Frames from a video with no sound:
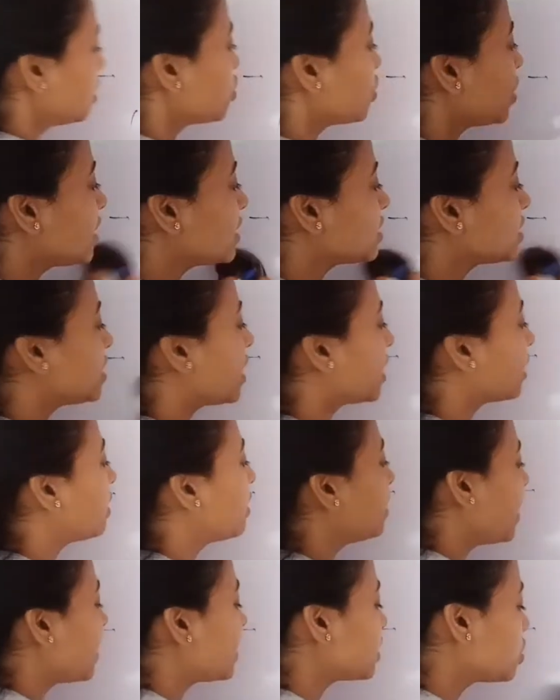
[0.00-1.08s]
So let's take
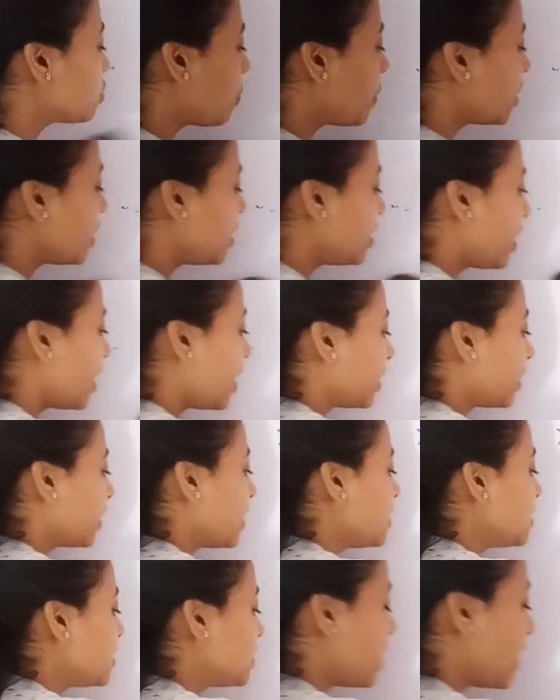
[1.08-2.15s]
the next one
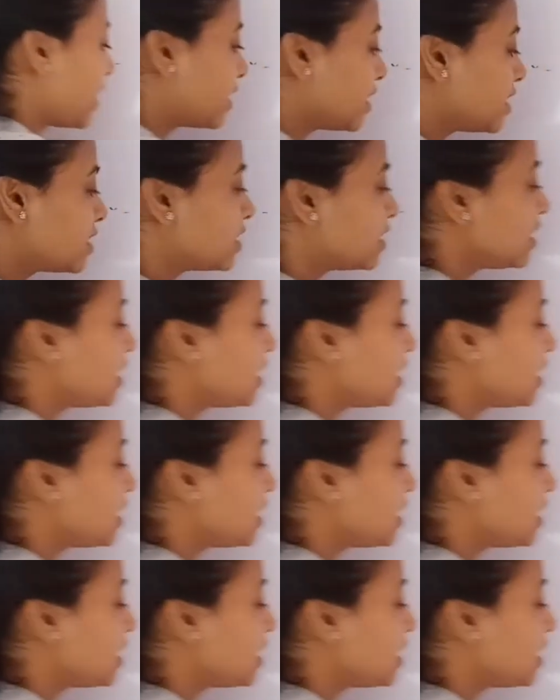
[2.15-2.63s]
inheritance, that is